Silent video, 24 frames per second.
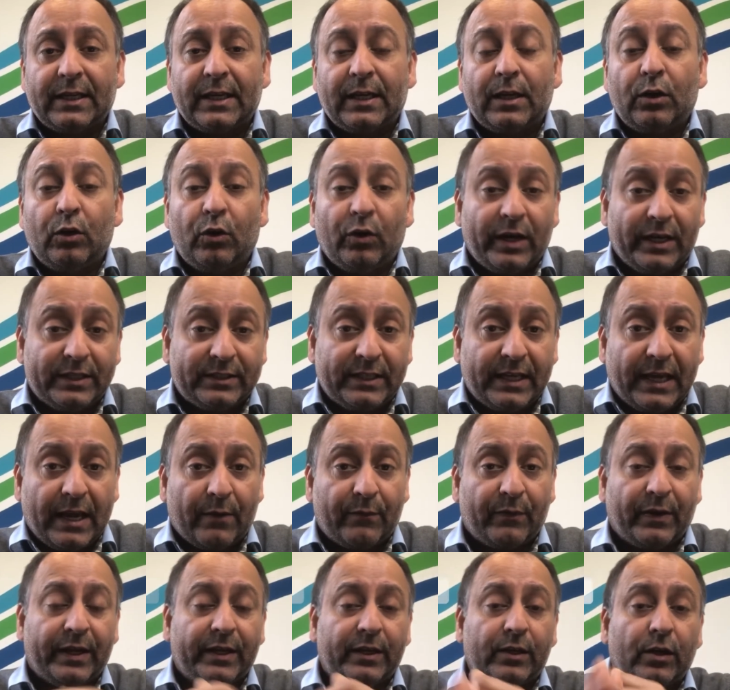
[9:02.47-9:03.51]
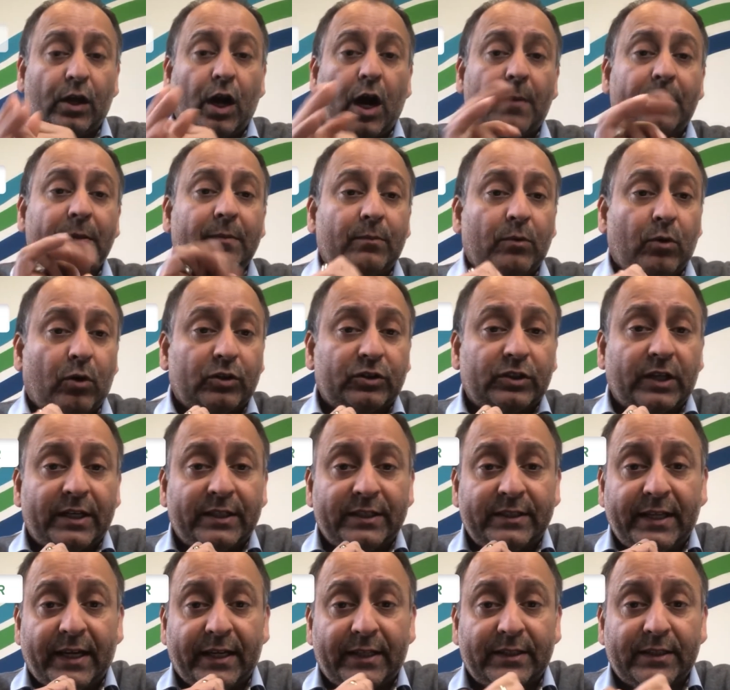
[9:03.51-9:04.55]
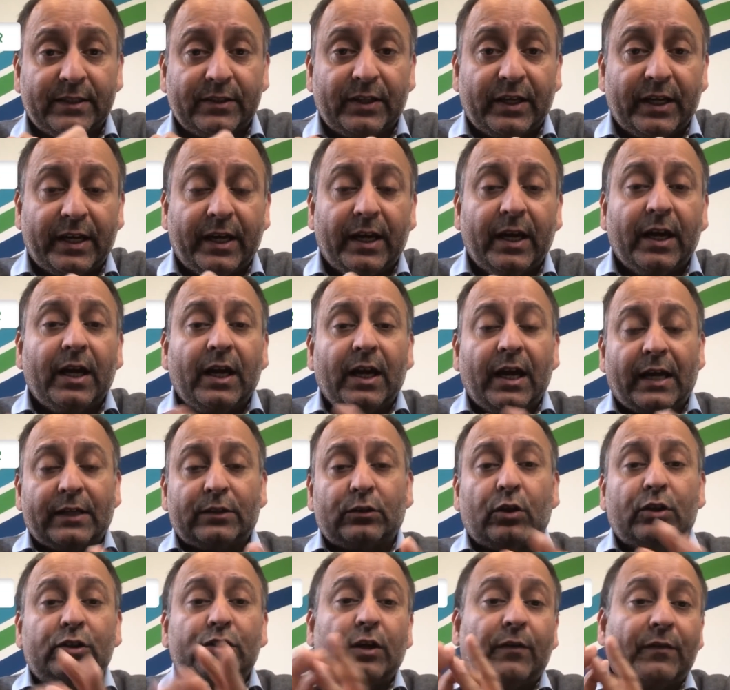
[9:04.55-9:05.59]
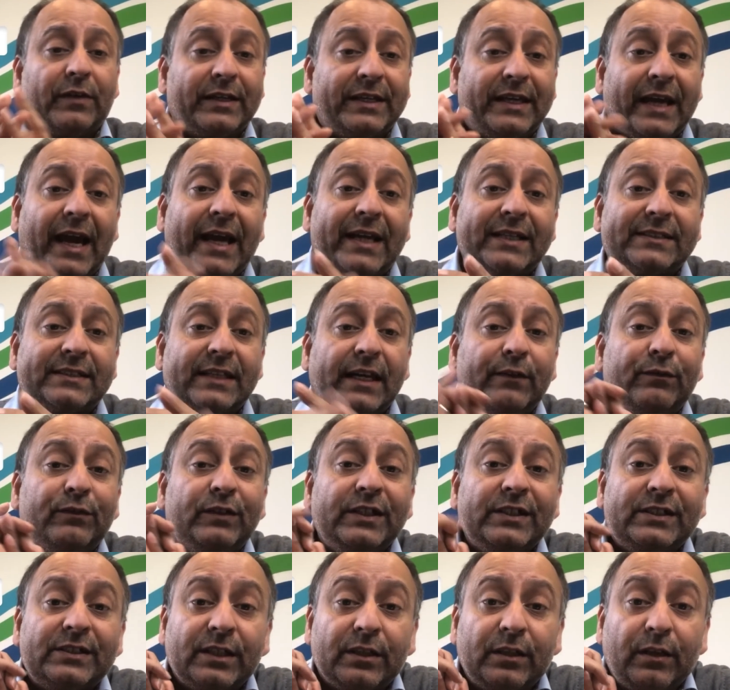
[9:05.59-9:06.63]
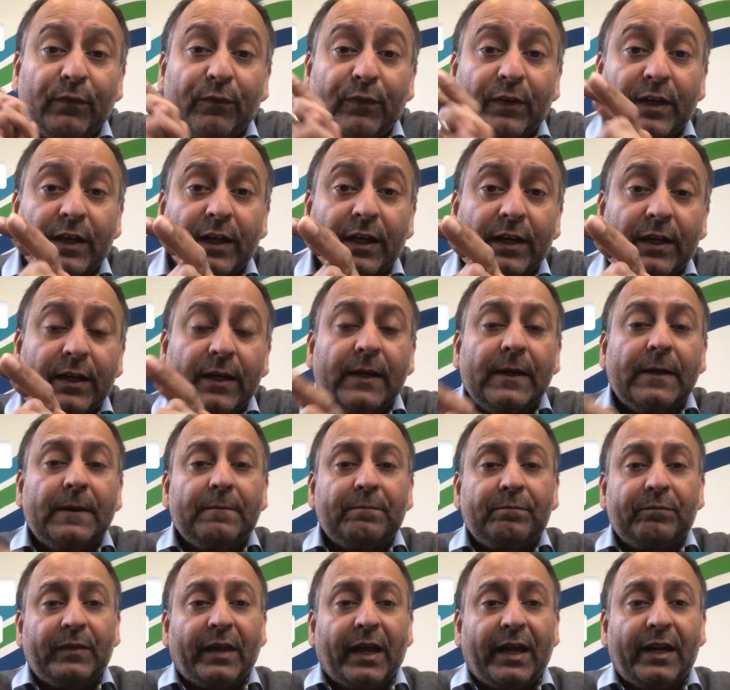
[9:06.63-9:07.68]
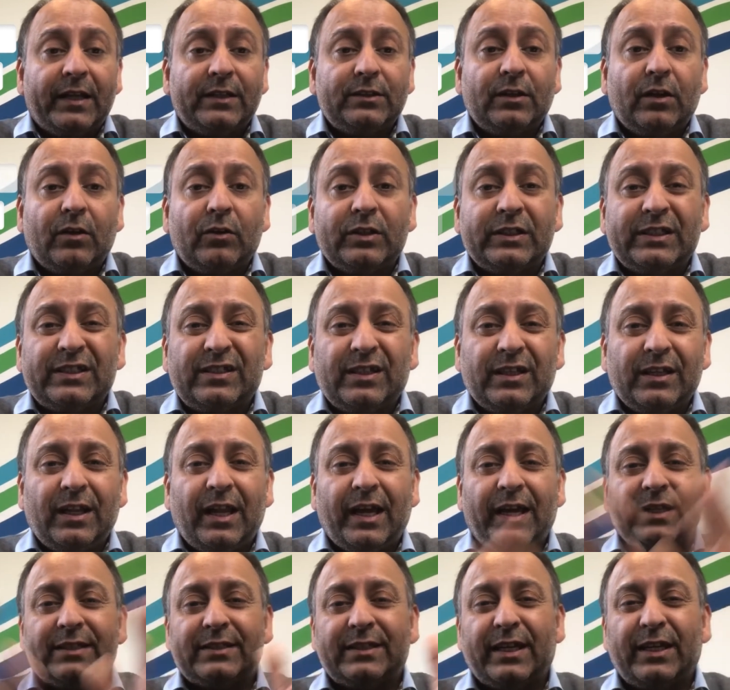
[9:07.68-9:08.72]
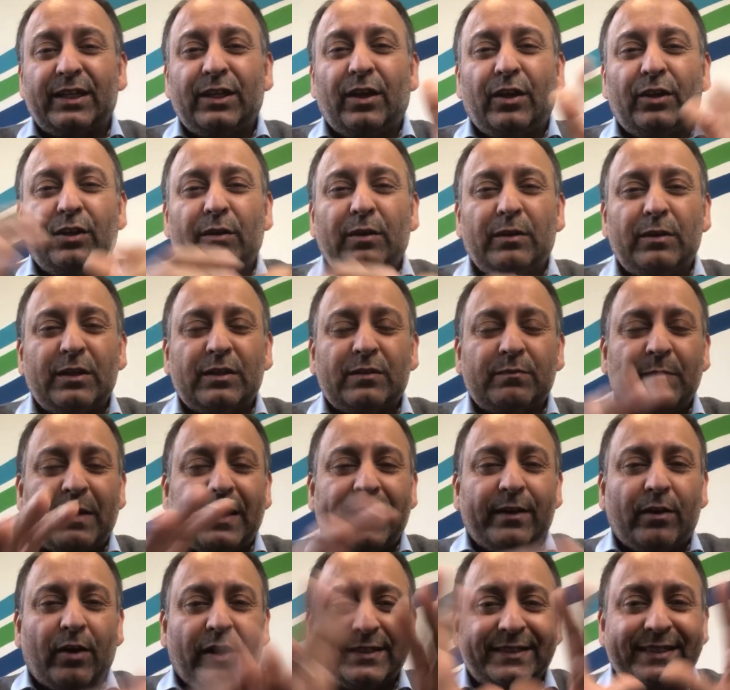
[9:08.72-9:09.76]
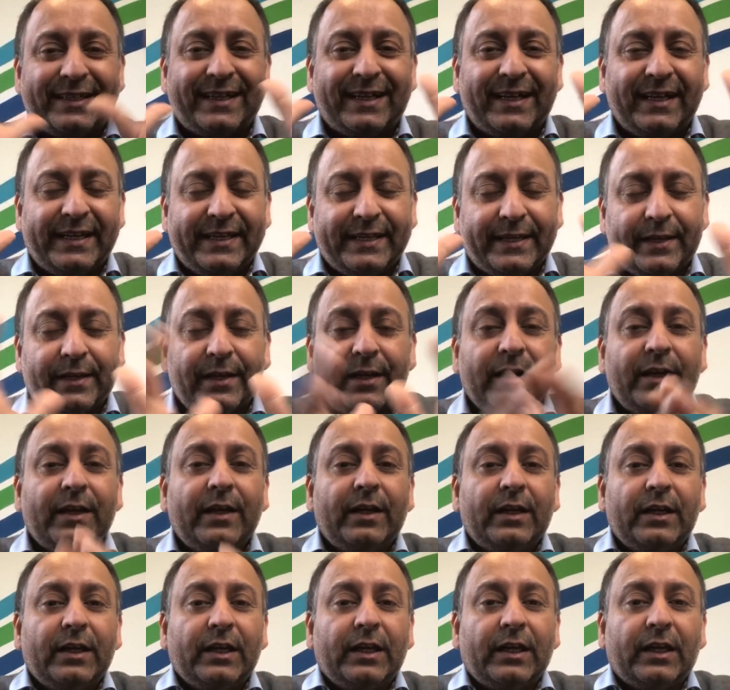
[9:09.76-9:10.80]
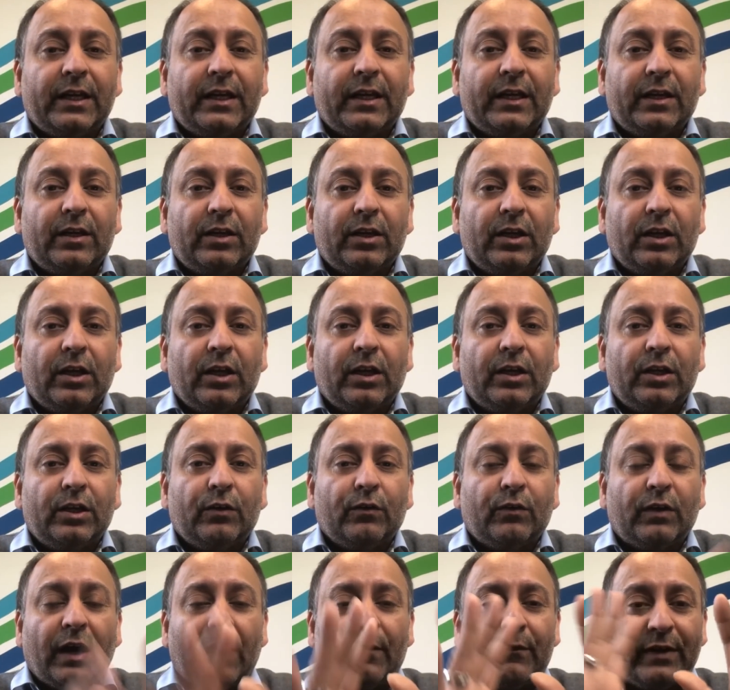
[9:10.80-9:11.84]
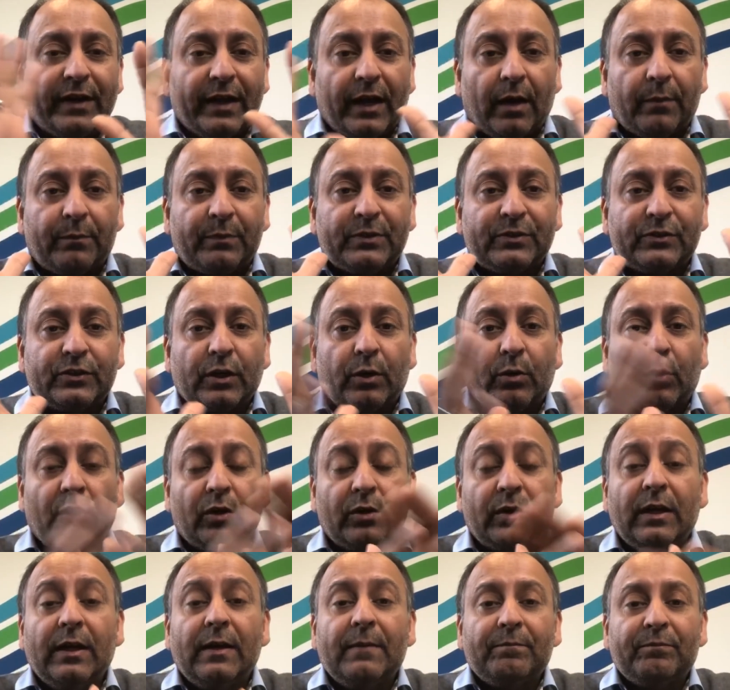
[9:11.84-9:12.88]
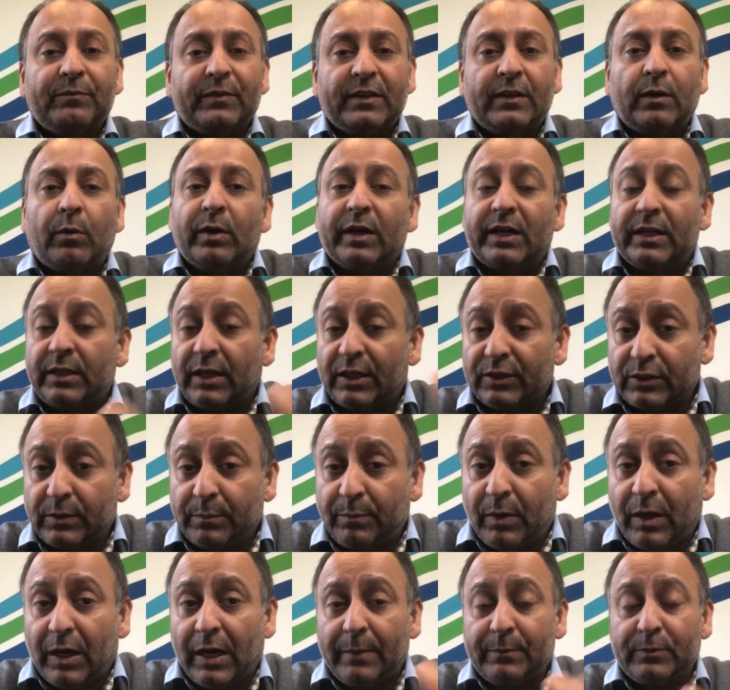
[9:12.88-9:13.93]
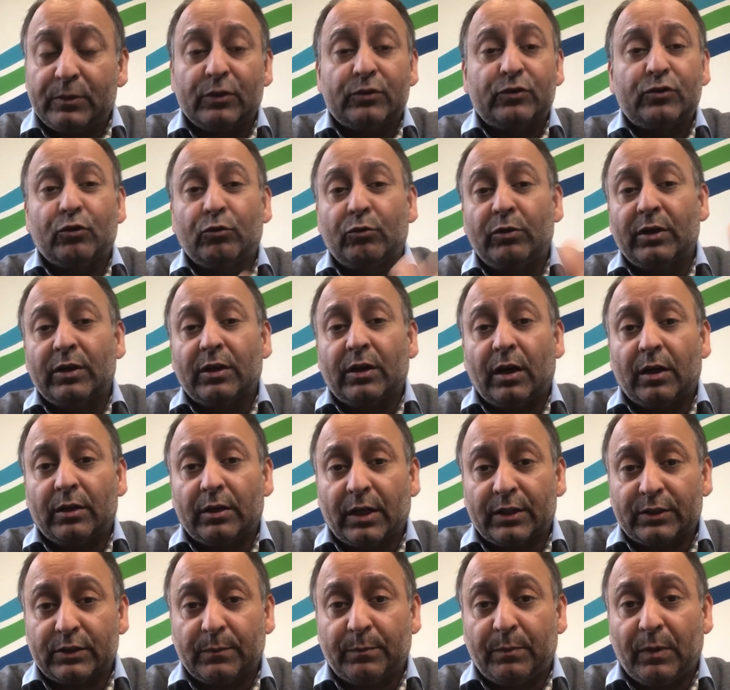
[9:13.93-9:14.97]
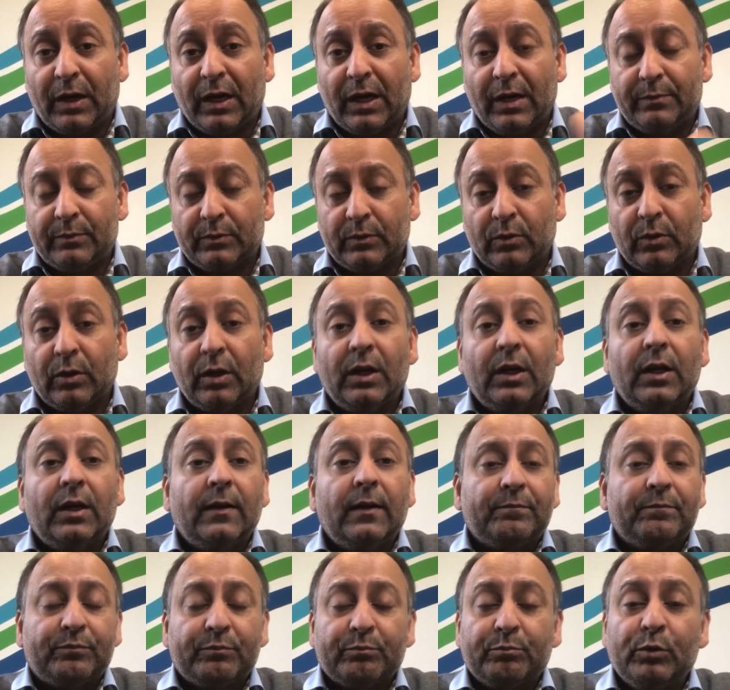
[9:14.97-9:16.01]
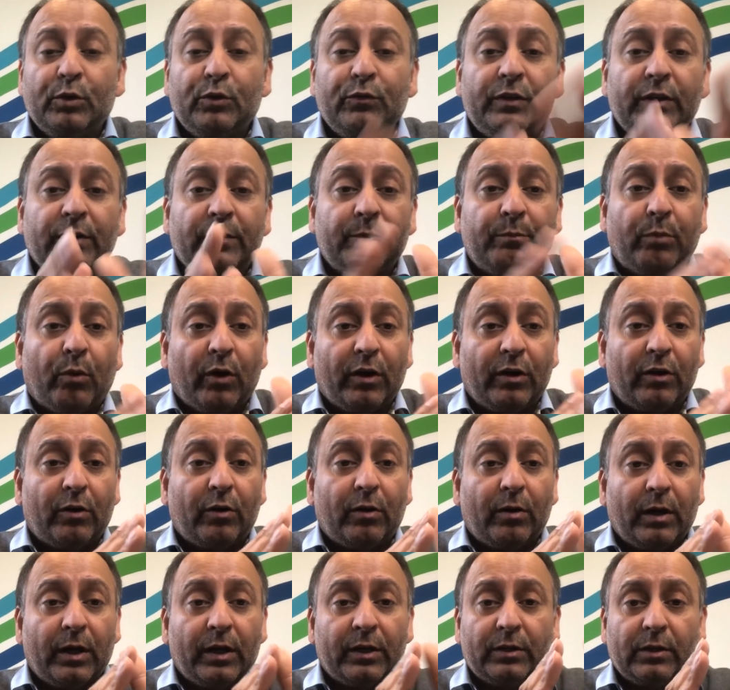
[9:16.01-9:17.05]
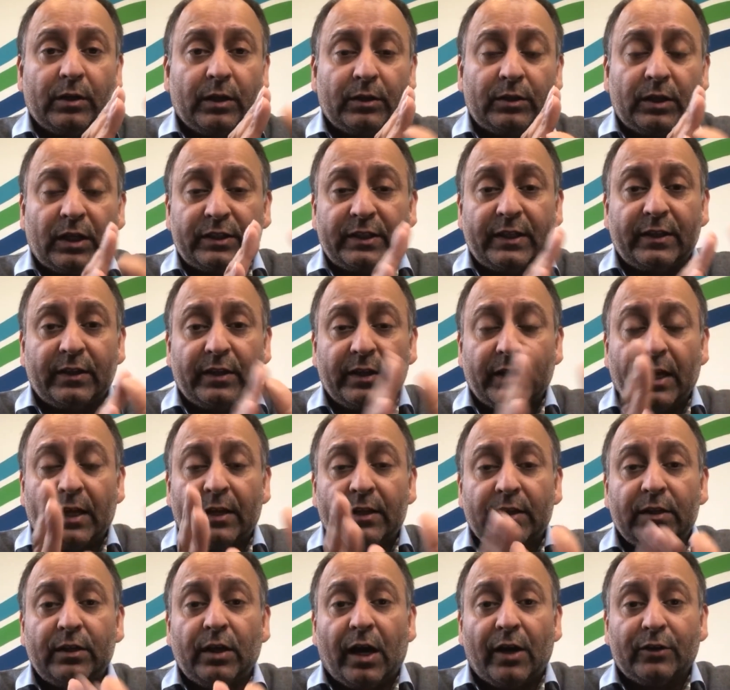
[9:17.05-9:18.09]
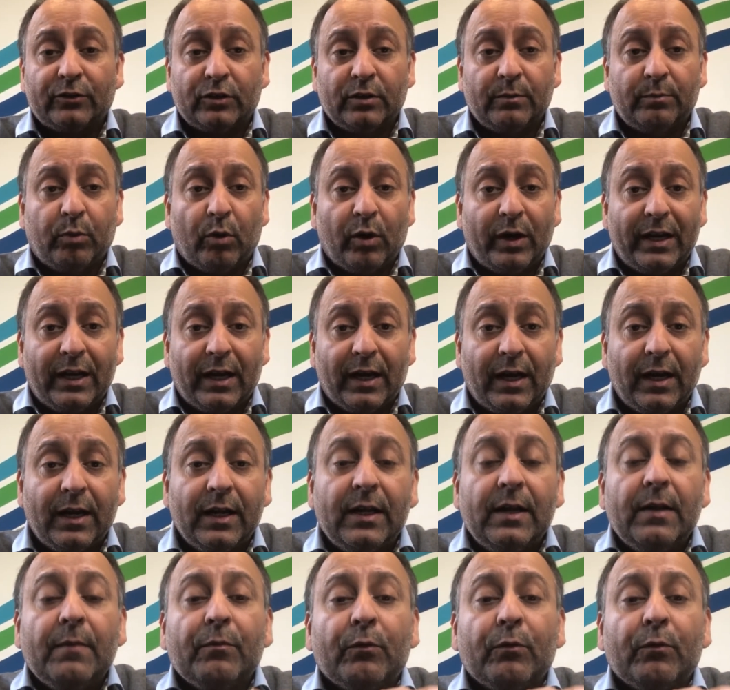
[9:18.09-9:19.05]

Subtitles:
long as they have a carbon monoxide detector there, as long as you have a gas safety certificate, and as long as, like I say, you just made it nice and clean and you covered it up and so on. No one can touch the pipes, or children can't touch the pipes, or move the boiler, touching the dials on the boiler.